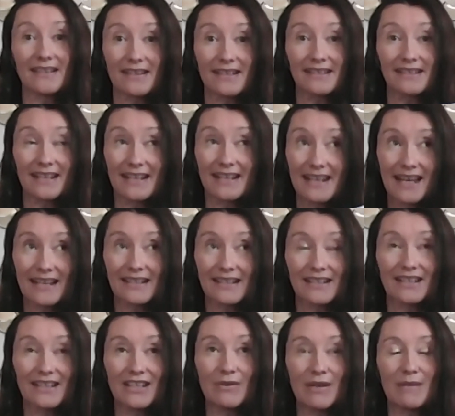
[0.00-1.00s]
So it's
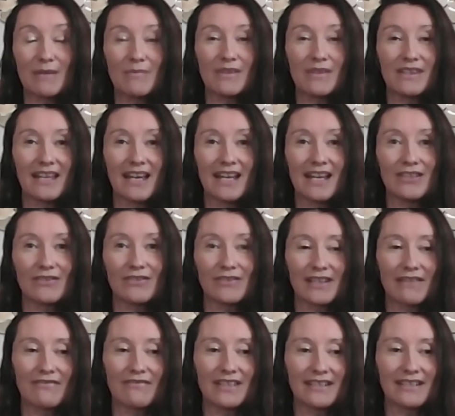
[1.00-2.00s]
connecting you in with the angels
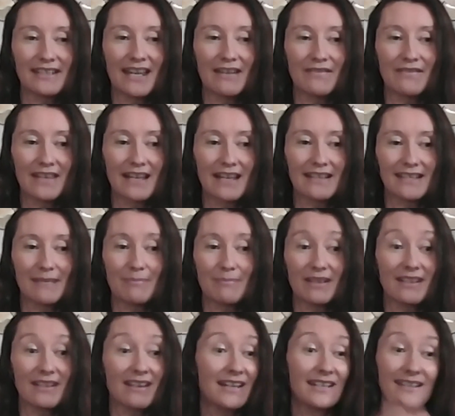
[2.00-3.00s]
every day for that tip
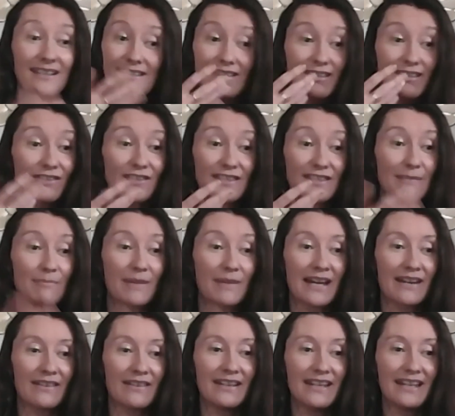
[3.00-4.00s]
and guidance. So it's just
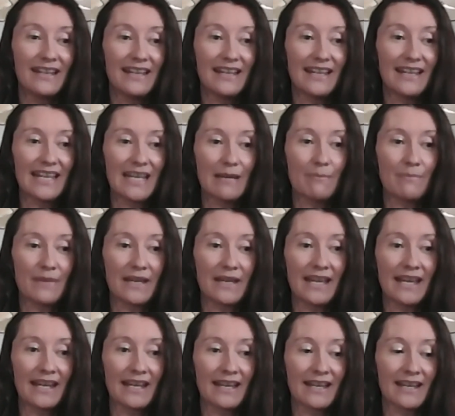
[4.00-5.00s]
about it
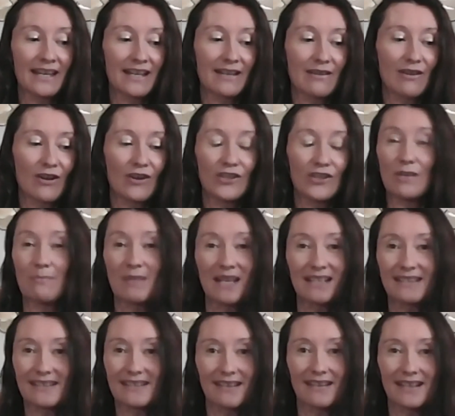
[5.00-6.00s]
being on your
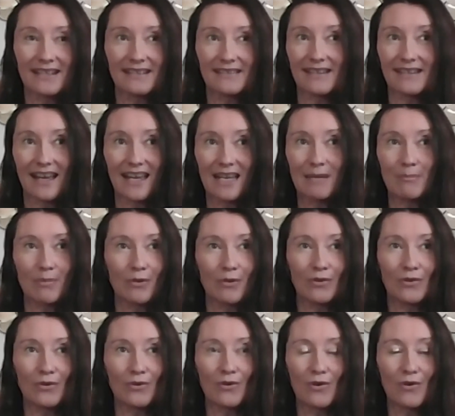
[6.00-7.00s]
bedside
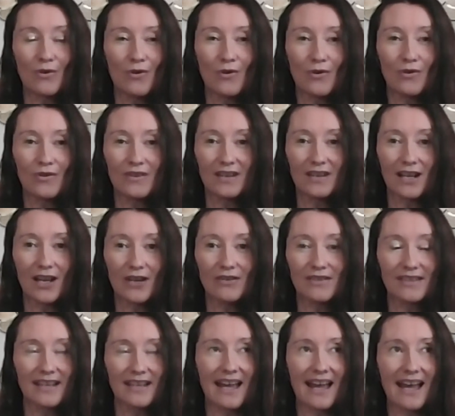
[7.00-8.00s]
table or
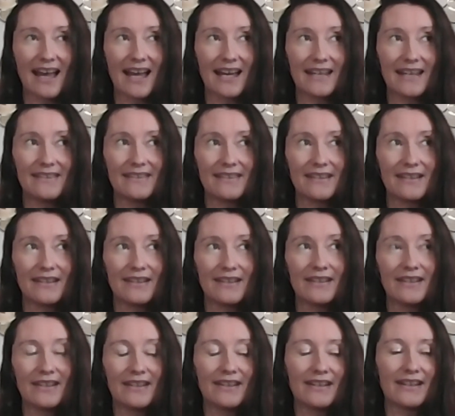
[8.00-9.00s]
close at hand,
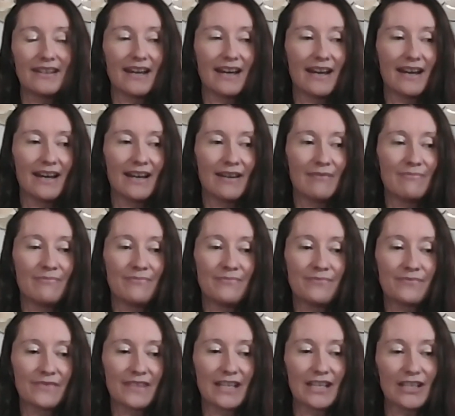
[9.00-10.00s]

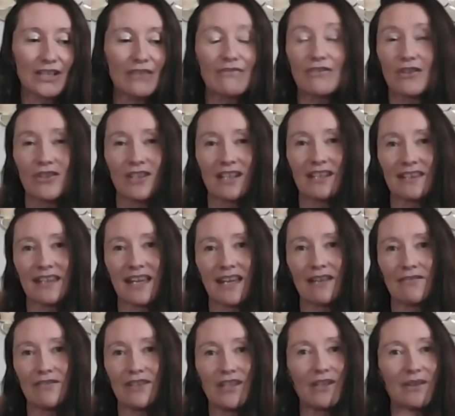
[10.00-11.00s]
that you've got it
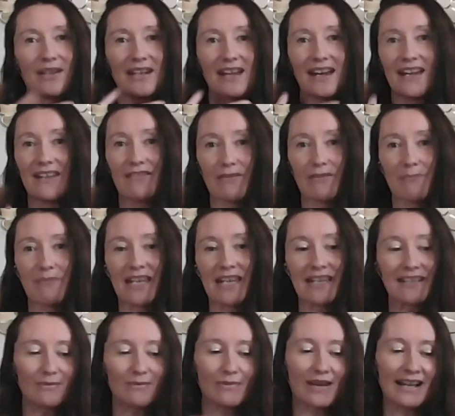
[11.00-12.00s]
there for you. And for me
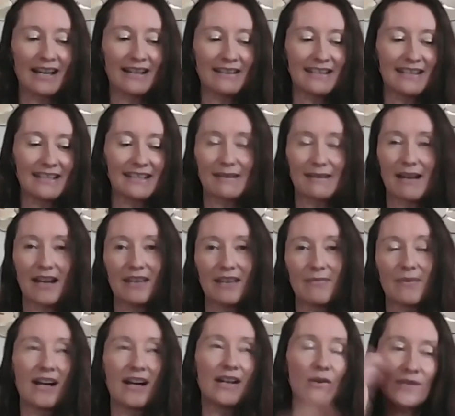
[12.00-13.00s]
as well, I
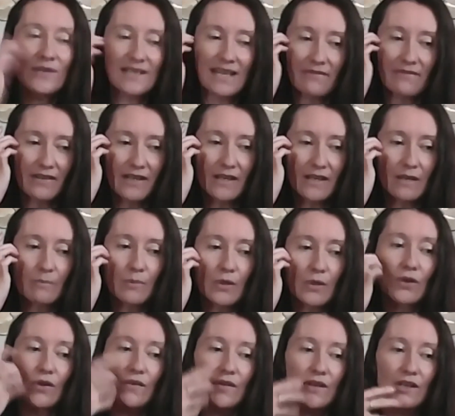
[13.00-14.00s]
always have another
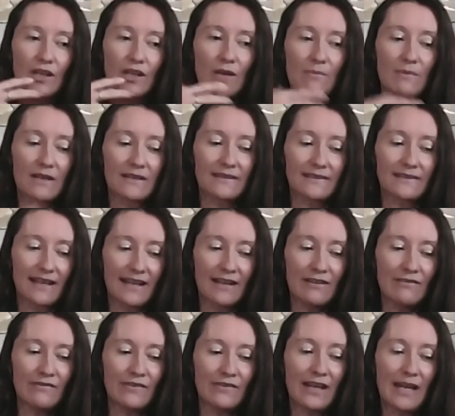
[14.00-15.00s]
book on the go
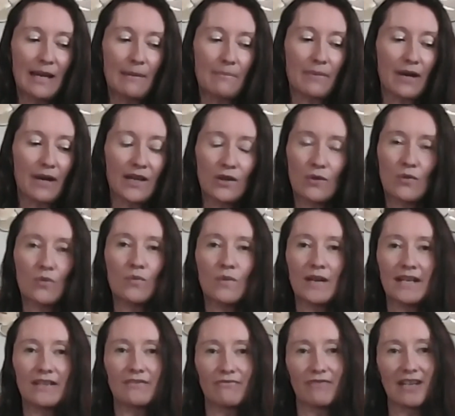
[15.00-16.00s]
myself, but I
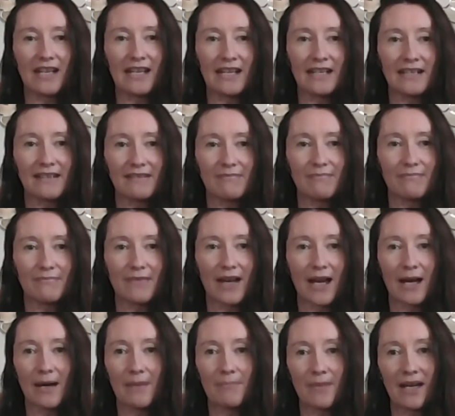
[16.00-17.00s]
always read
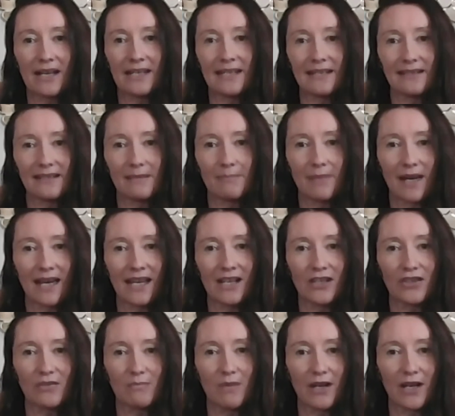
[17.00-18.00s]
at least a
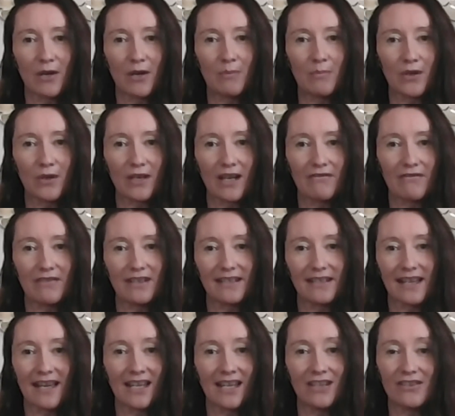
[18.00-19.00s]
page of my own book every
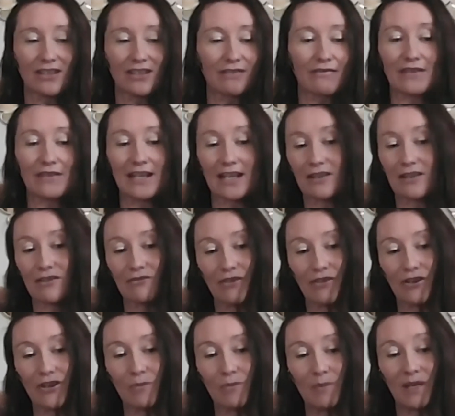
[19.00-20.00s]
day. You just flick
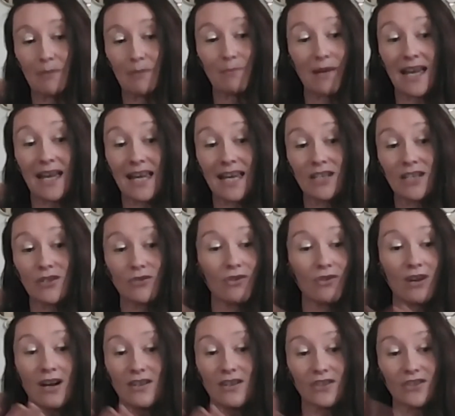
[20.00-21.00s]
through the page or
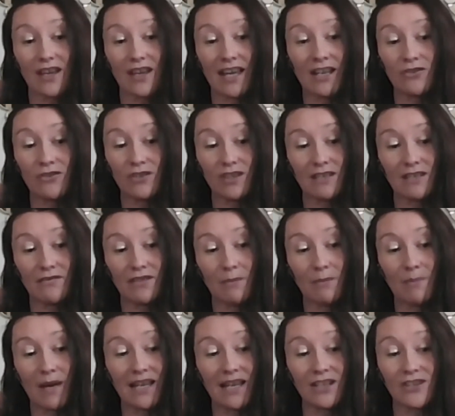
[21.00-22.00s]
ask your angel to give you
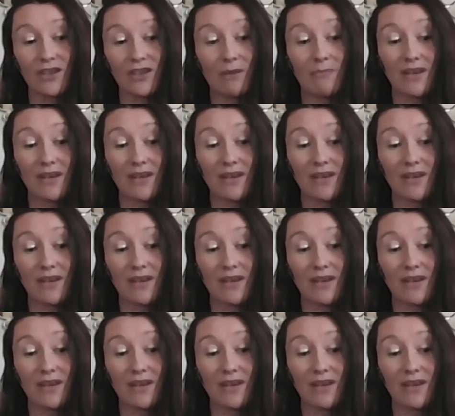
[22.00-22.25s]
a page number.